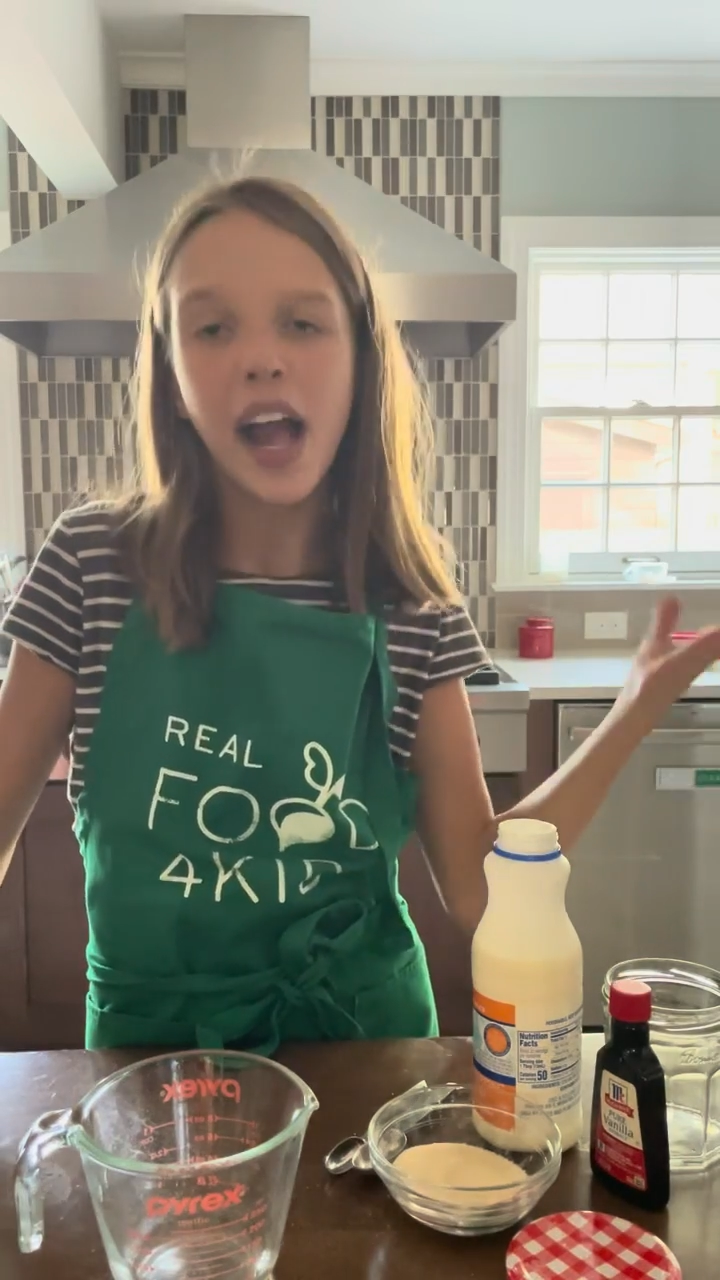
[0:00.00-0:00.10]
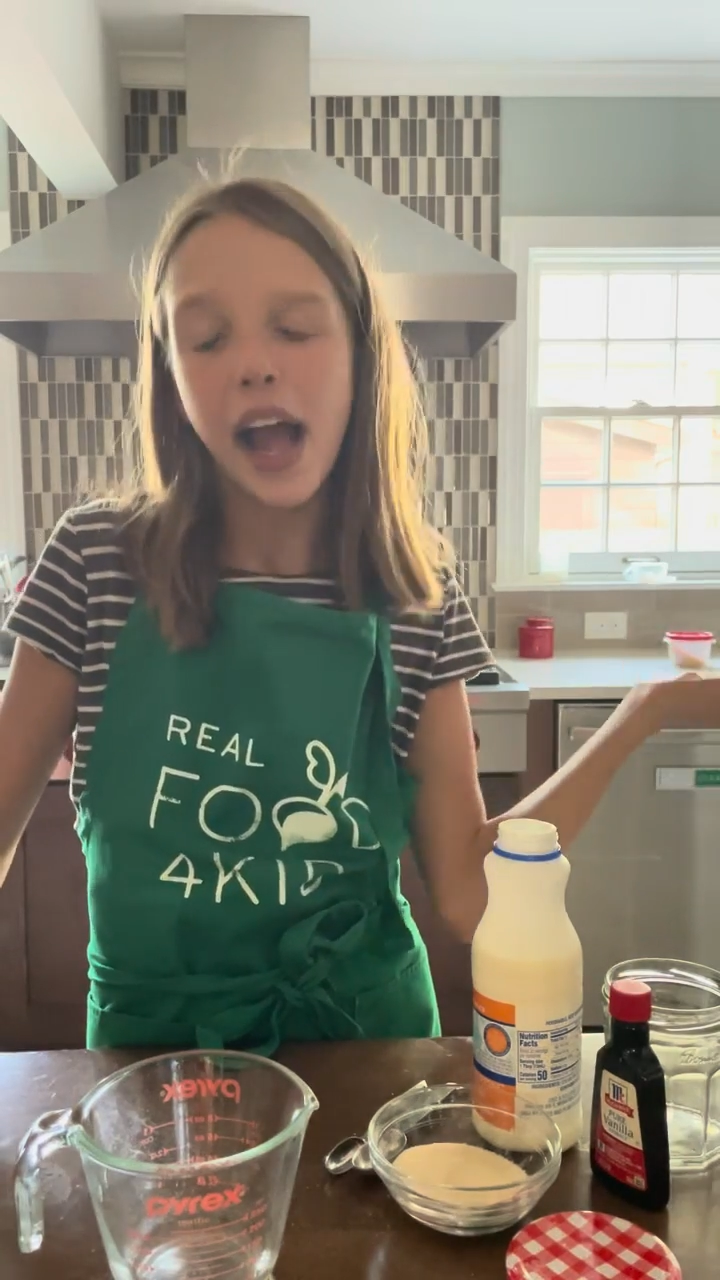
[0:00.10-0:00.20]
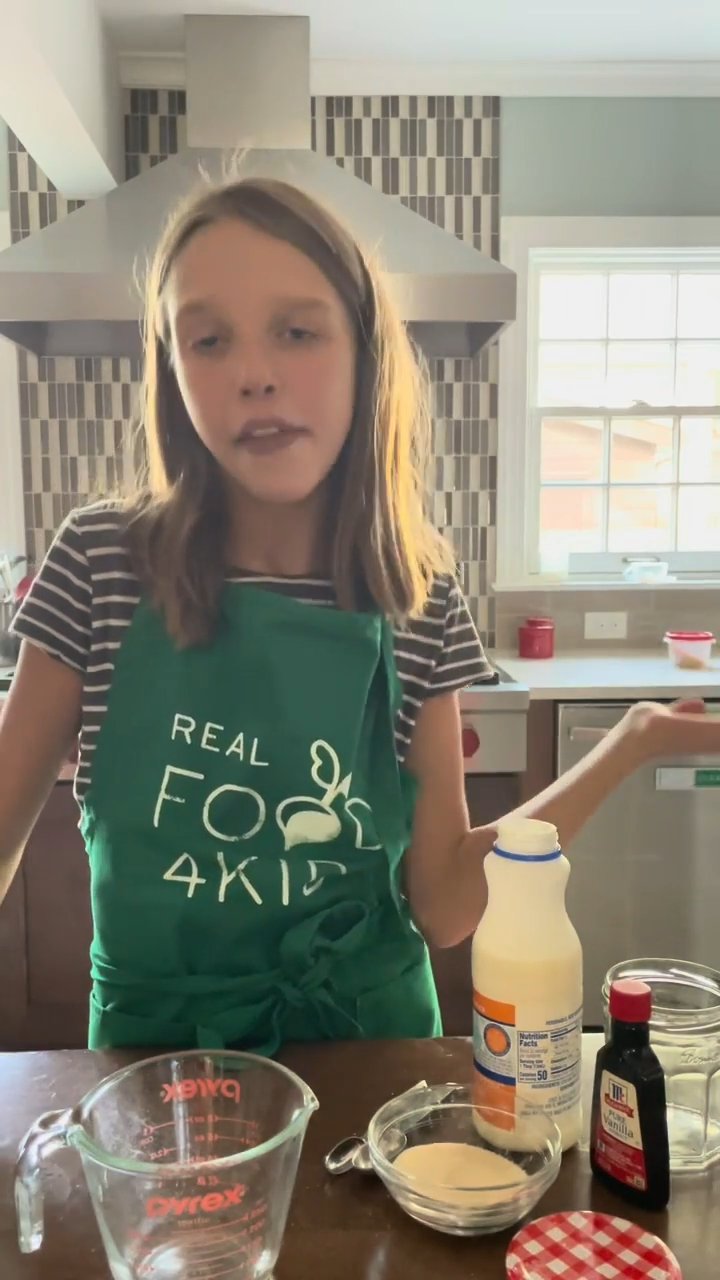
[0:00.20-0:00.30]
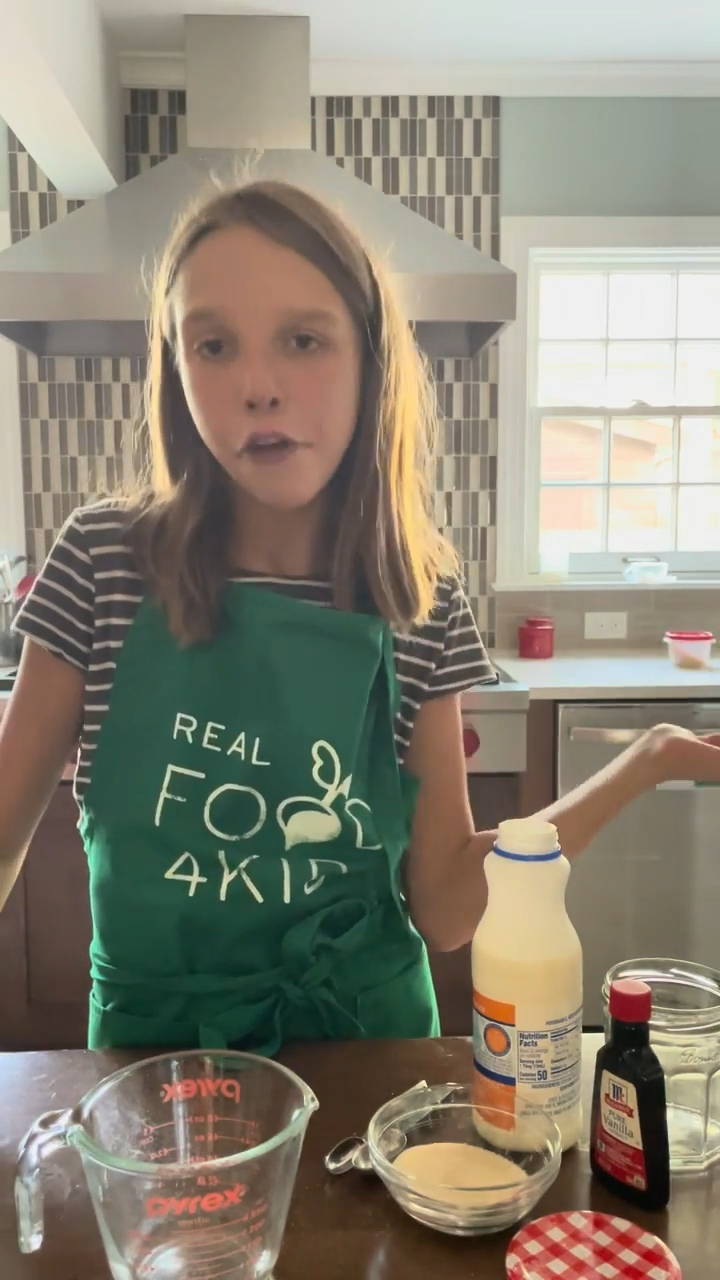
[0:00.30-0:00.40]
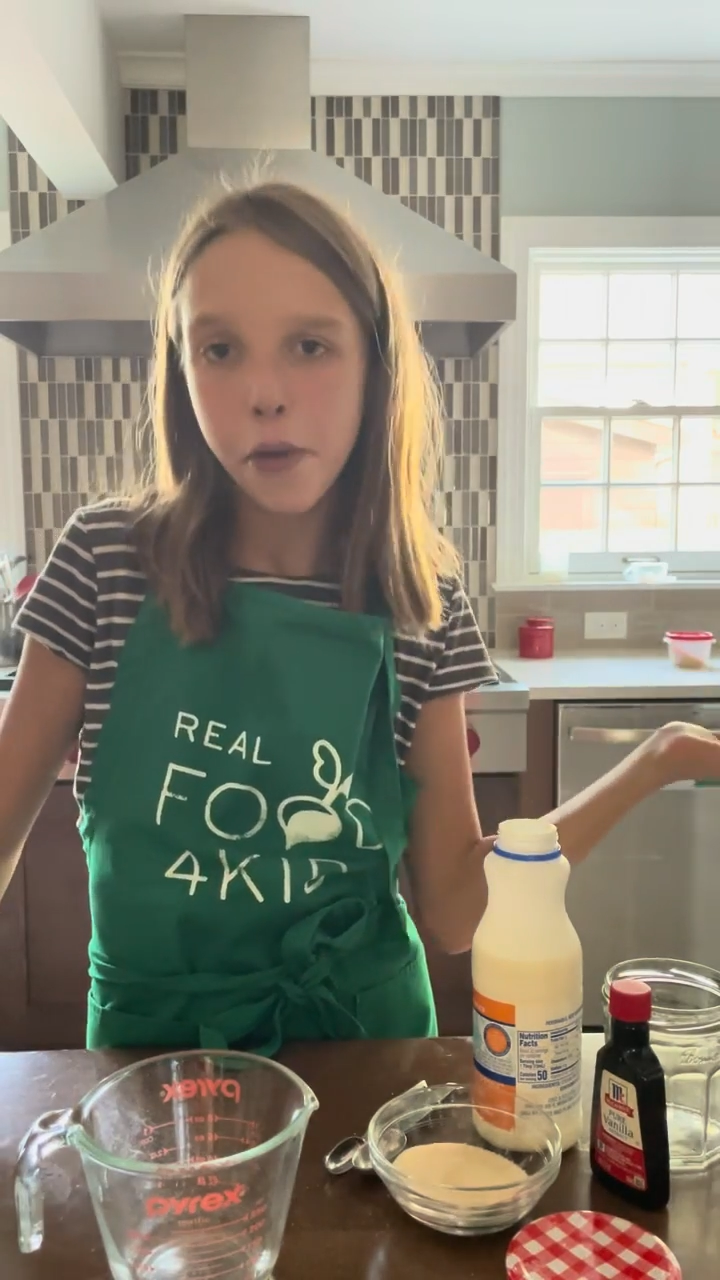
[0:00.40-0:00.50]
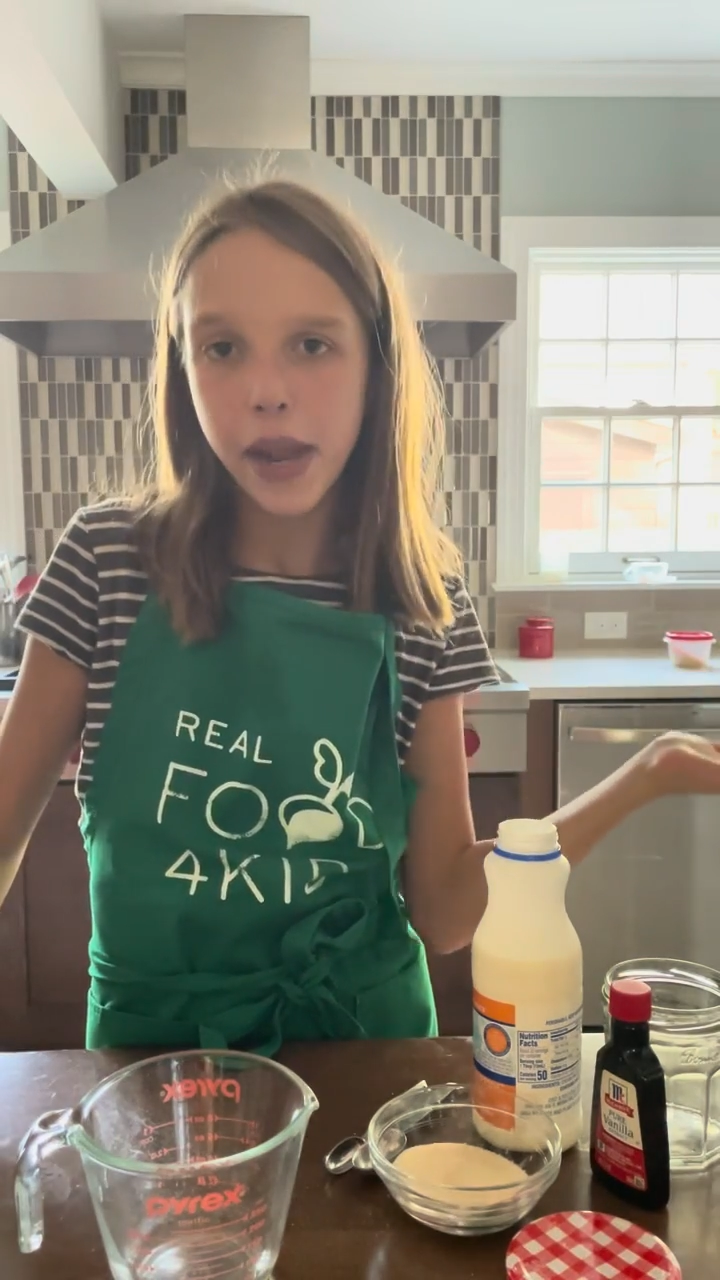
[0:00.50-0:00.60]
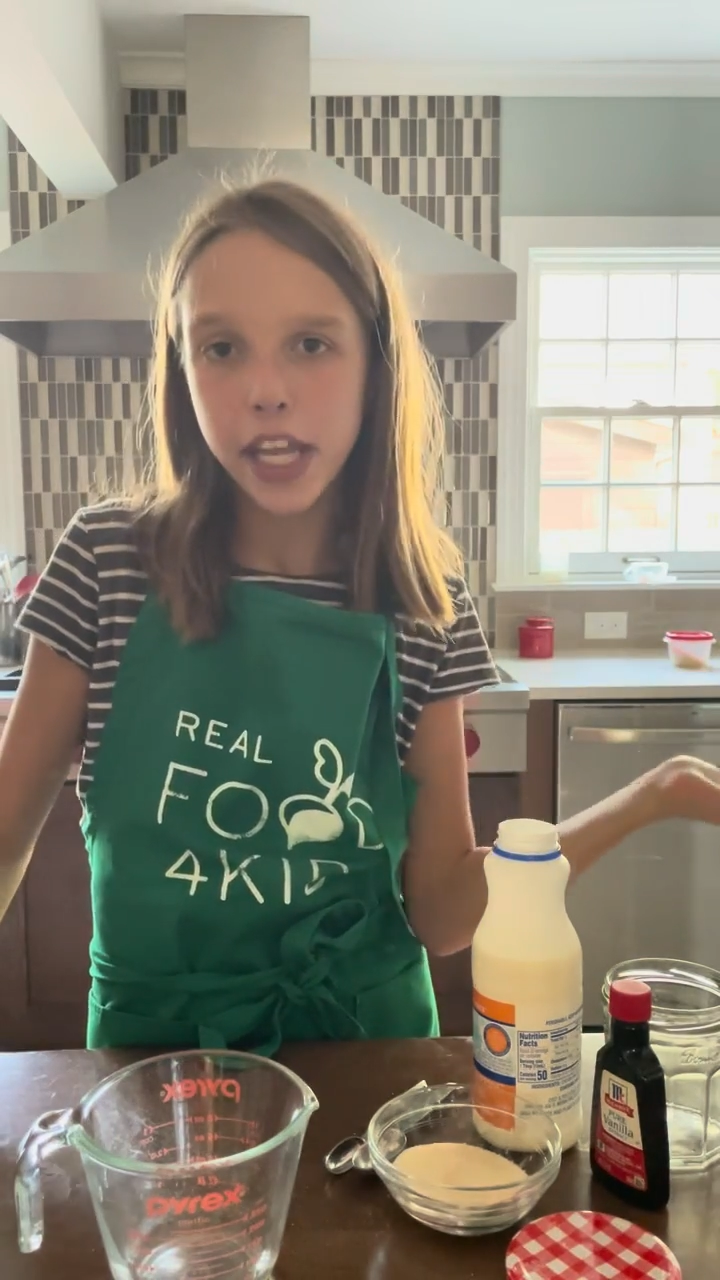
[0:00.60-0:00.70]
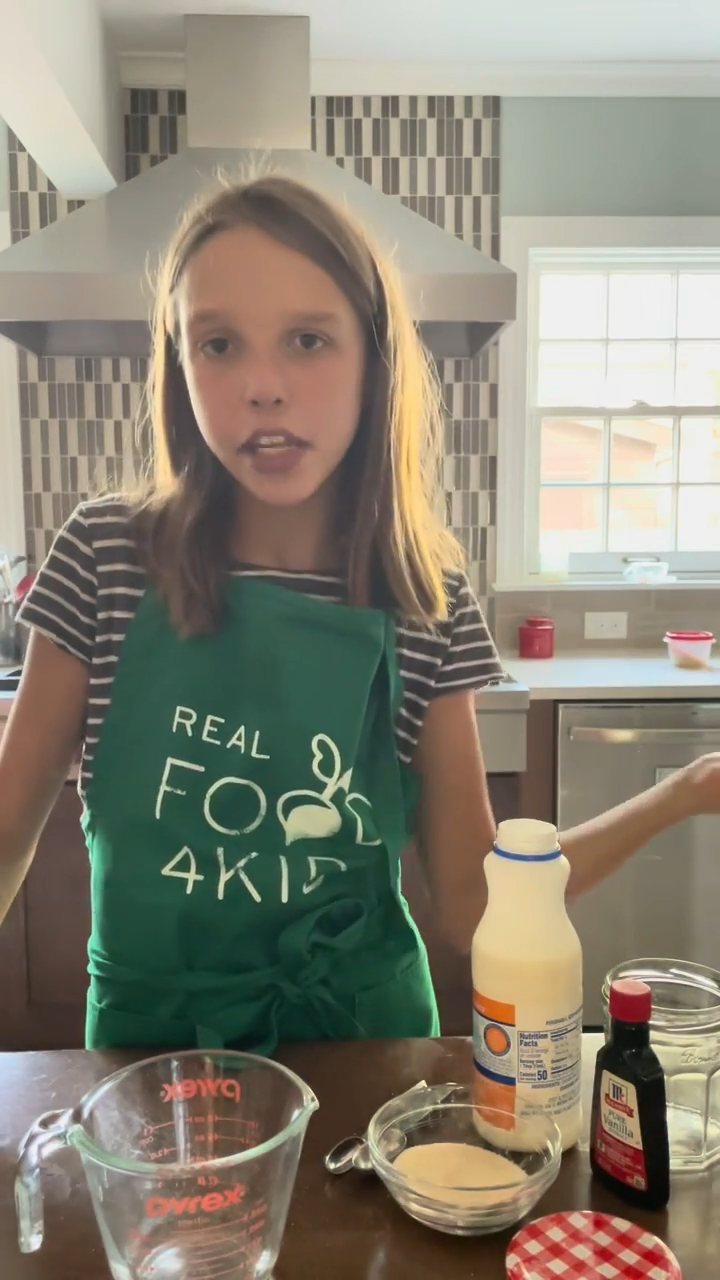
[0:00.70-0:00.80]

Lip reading: and there are many